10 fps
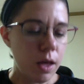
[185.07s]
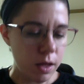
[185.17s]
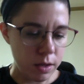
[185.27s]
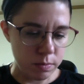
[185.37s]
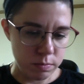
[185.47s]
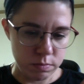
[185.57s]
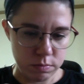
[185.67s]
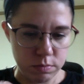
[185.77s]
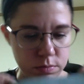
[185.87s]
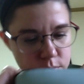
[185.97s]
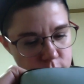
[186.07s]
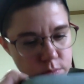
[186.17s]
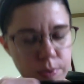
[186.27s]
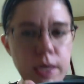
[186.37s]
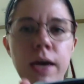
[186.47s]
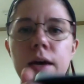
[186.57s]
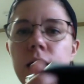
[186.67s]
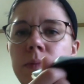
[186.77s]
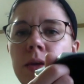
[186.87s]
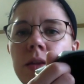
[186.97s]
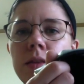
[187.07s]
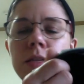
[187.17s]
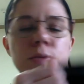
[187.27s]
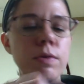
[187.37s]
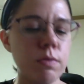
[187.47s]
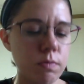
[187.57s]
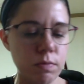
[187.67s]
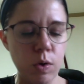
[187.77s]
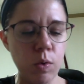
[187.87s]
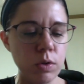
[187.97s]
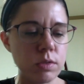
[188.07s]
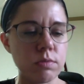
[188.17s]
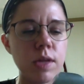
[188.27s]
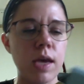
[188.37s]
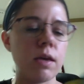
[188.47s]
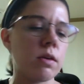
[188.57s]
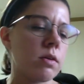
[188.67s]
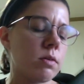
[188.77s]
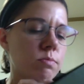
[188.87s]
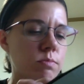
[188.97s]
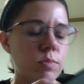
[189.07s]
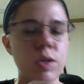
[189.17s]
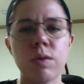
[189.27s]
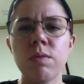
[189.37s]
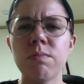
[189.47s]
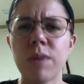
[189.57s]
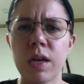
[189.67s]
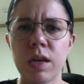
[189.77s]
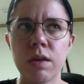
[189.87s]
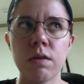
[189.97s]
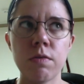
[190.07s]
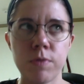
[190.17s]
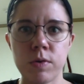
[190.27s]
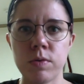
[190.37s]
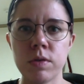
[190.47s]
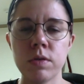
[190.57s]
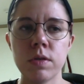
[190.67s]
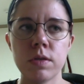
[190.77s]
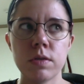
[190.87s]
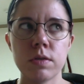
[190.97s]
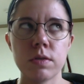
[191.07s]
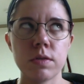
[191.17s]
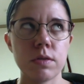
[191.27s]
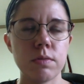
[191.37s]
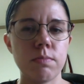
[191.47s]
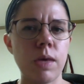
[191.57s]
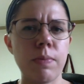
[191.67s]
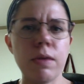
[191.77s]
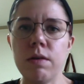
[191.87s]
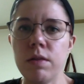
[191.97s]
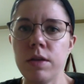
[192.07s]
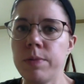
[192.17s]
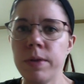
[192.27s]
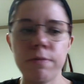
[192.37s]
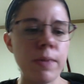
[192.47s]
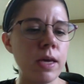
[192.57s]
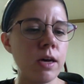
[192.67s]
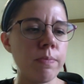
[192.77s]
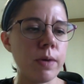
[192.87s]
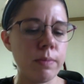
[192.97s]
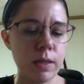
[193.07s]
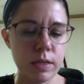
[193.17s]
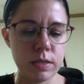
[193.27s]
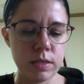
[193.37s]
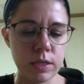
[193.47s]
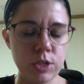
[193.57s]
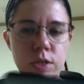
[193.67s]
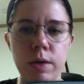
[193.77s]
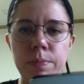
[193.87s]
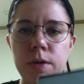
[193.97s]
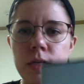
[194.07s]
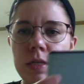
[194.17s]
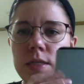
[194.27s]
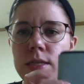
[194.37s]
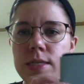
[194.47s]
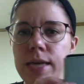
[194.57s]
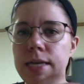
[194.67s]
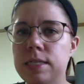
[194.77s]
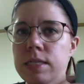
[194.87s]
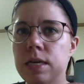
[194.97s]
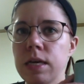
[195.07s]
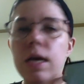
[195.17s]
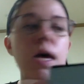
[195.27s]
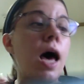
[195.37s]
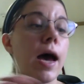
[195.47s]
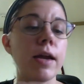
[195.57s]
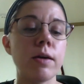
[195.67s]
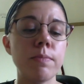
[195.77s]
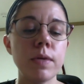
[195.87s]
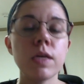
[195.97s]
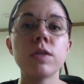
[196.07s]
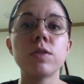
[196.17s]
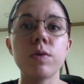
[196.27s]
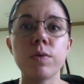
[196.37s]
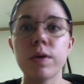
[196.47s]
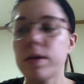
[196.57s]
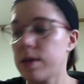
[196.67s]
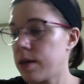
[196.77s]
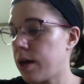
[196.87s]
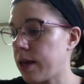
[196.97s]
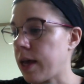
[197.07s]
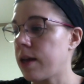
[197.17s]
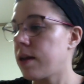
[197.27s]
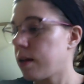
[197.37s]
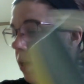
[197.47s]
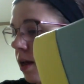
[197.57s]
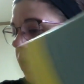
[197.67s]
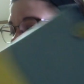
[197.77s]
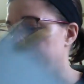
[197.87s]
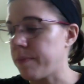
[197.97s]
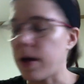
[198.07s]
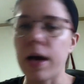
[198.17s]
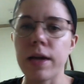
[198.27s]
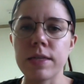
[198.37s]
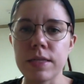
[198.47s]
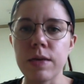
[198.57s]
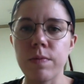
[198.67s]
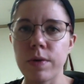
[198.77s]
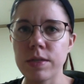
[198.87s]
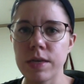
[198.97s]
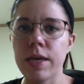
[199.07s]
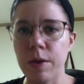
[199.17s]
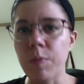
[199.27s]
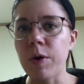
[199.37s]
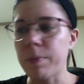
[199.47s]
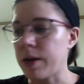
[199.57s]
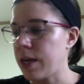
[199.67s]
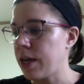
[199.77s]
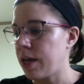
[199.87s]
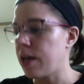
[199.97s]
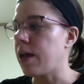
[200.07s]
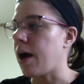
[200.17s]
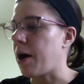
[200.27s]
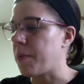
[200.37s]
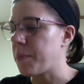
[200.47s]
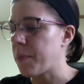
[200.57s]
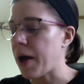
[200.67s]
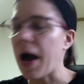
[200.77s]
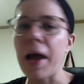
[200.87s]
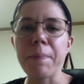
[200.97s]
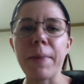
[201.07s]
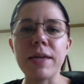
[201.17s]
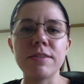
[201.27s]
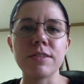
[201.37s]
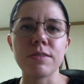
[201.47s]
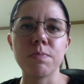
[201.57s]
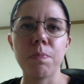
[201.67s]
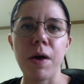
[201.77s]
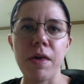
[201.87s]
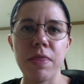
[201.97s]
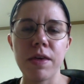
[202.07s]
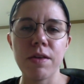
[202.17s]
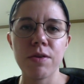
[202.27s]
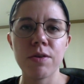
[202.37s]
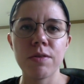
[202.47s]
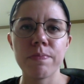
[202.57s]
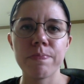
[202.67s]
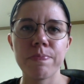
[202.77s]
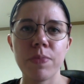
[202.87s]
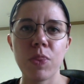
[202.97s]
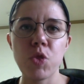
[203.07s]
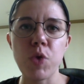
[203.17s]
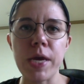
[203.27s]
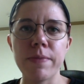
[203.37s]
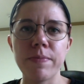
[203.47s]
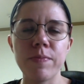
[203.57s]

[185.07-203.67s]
But yeah, I mean, this would hold, like, money, a phone, maybe a little bit of makeup. I mean, this is actually a pretty decent sized item. So again, honestly, once I get more money, I might just buy the other 3.